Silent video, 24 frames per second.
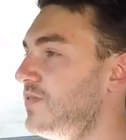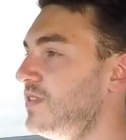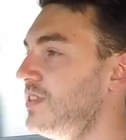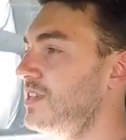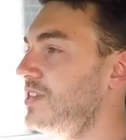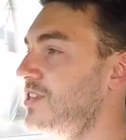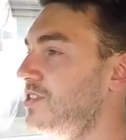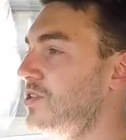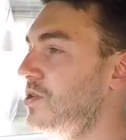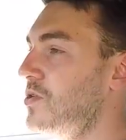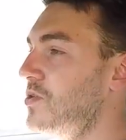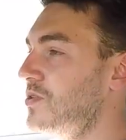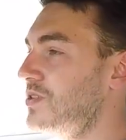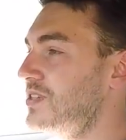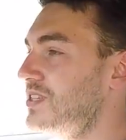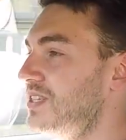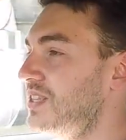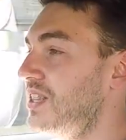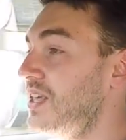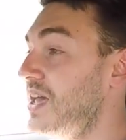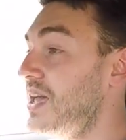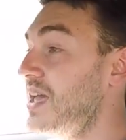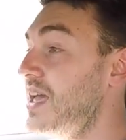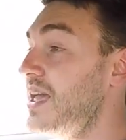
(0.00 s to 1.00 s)
in the exhaust
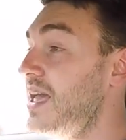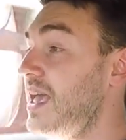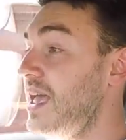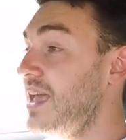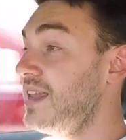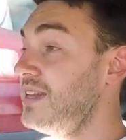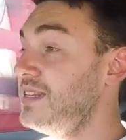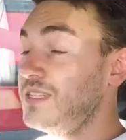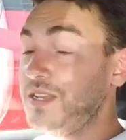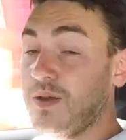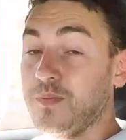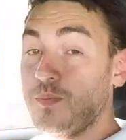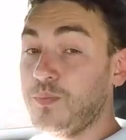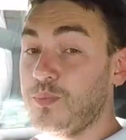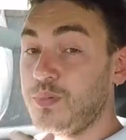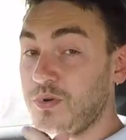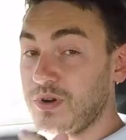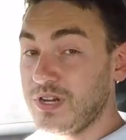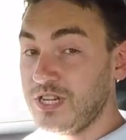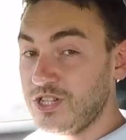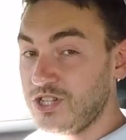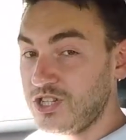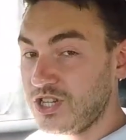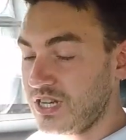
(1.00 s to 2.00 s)
that ends up
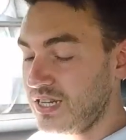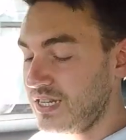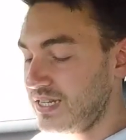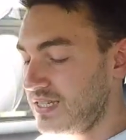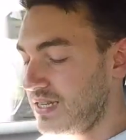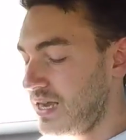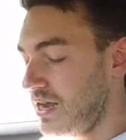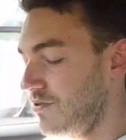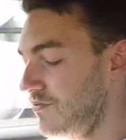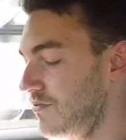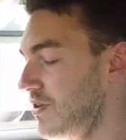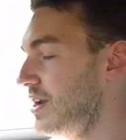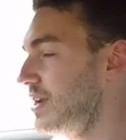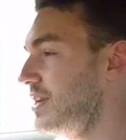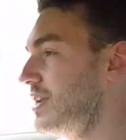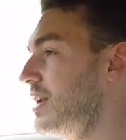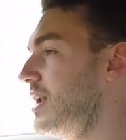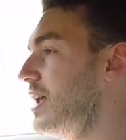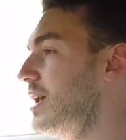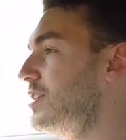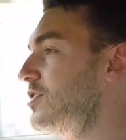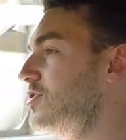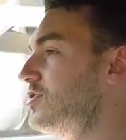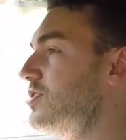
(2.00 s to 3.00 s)
breaching said
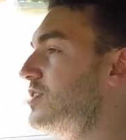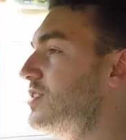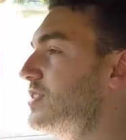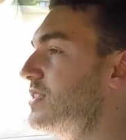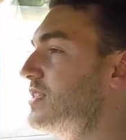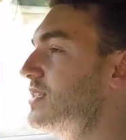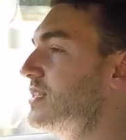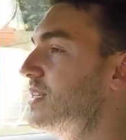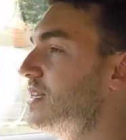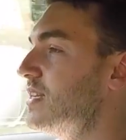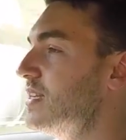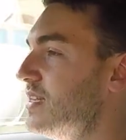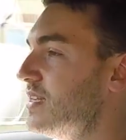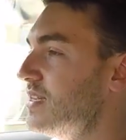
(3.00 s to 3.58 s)
regulations.